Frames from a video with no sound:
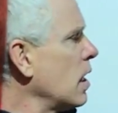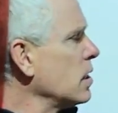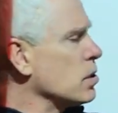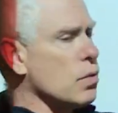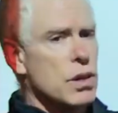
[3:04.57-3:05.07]

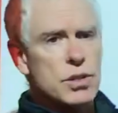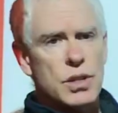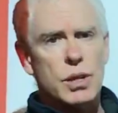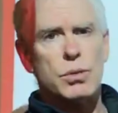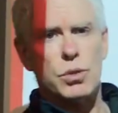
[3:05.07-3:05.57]
height squared
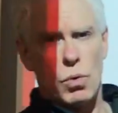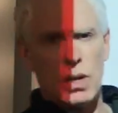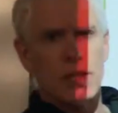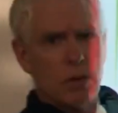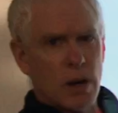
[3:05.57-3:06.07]
should equal
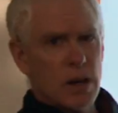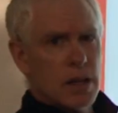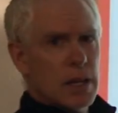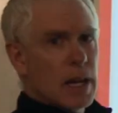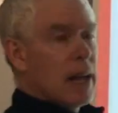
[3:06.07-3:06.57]
20 squared.
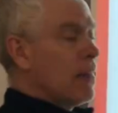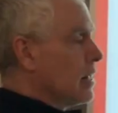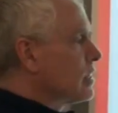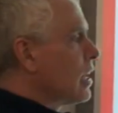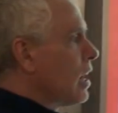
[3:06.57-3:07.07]

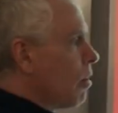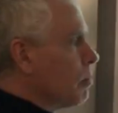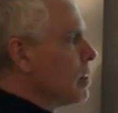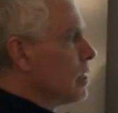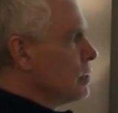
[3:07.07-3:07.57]
That's going to help
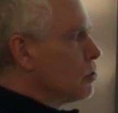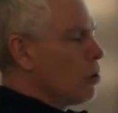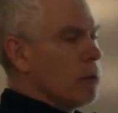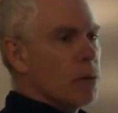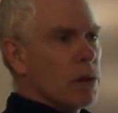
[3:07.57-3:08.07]
me then
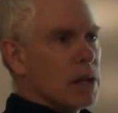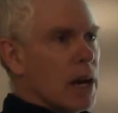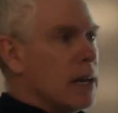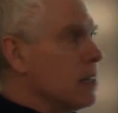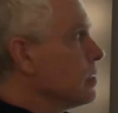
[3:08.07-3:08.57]
determine what the
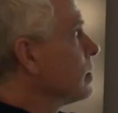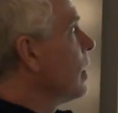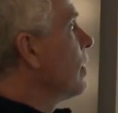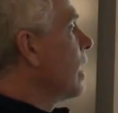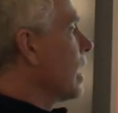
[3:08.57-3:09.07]
height is,
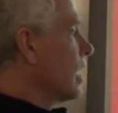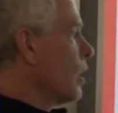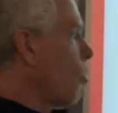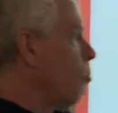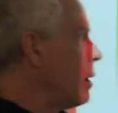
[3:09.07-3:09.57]
and then I can go